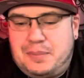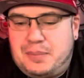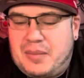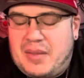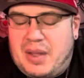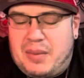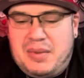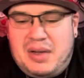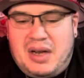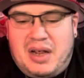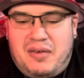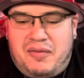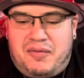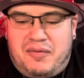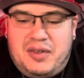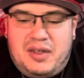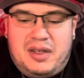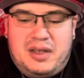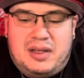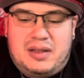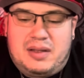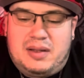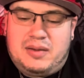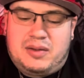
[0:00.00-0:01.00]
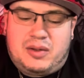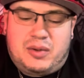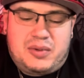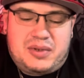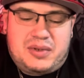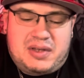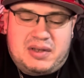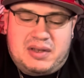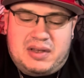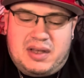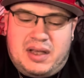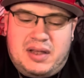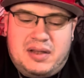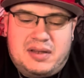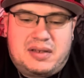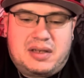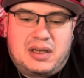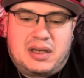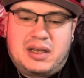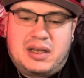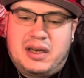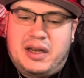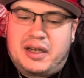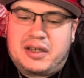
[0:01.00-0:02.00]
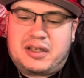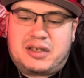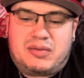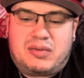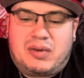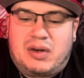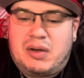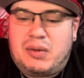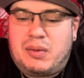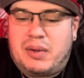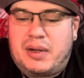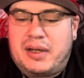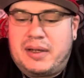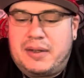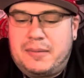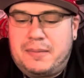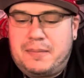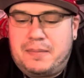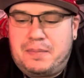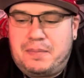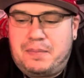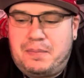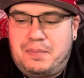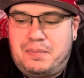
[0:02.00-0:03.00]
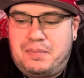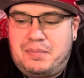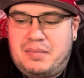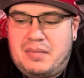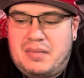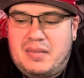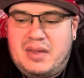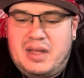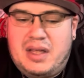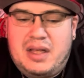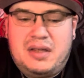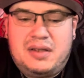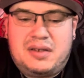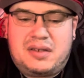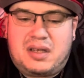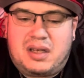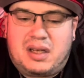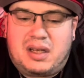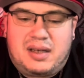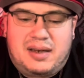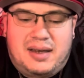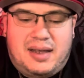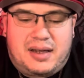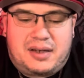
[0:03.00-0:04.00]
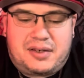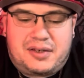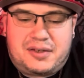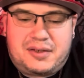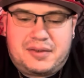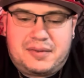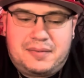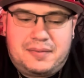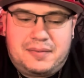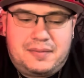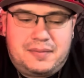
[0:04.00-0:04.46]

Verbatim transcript: I mean, I feel like there was an instant connection right away. Instant connection.